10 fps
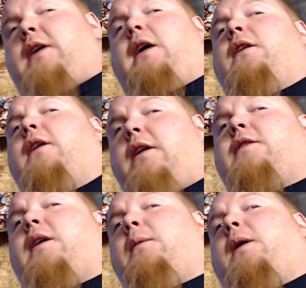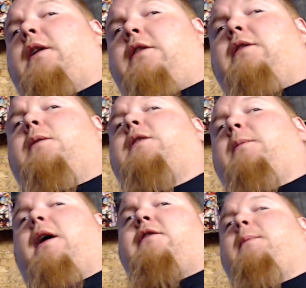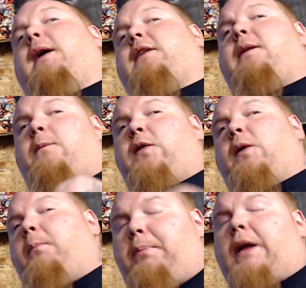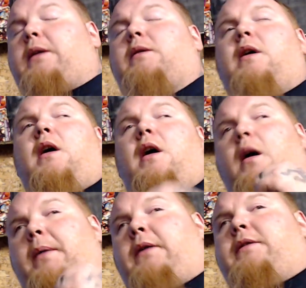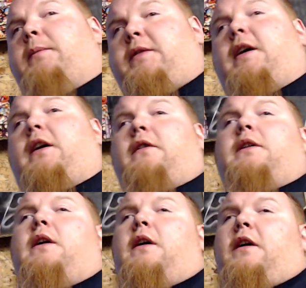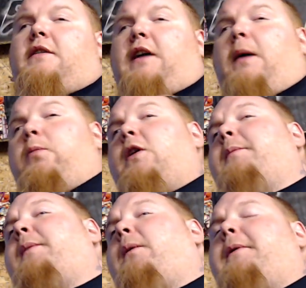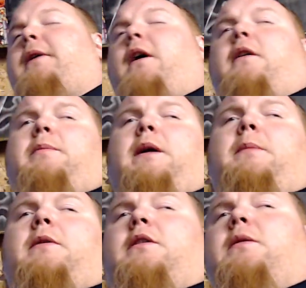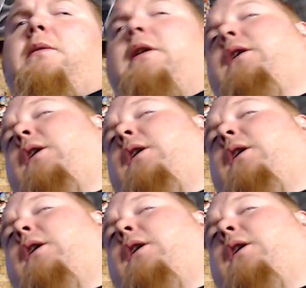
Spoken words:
it is they want to do with their lives to make them feel better about themselves. Stop worrying about what other people are doing.